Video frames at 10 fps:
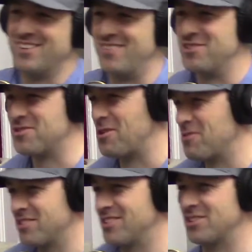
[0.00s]
I'm just
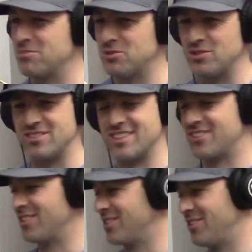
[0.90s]
always in a good mood." He's like, "Dude,